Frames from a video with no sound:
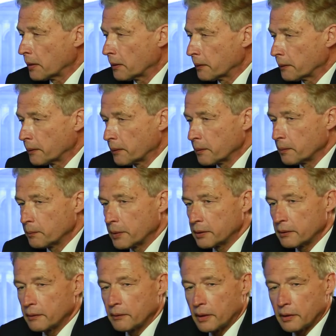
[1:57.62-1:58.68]
Uh,
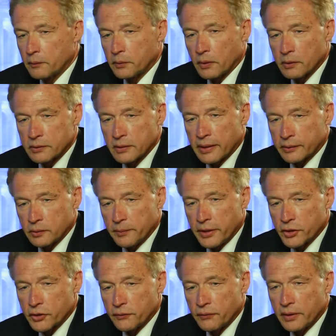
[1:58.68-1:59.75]
but I would also like to
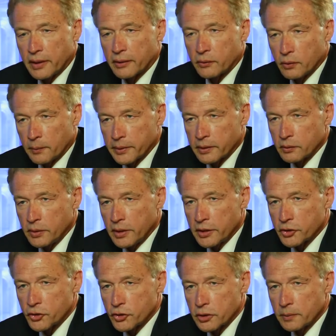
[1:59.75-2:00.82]
mention the economic
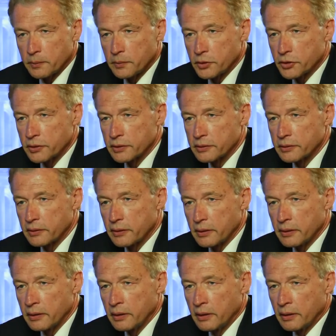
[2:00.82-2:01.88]
relationship, which is
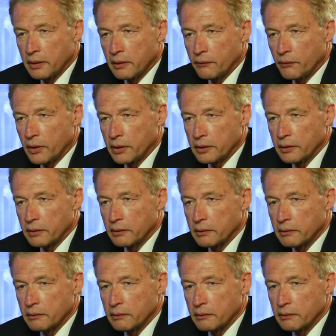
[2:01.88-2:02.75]
a, a very uh,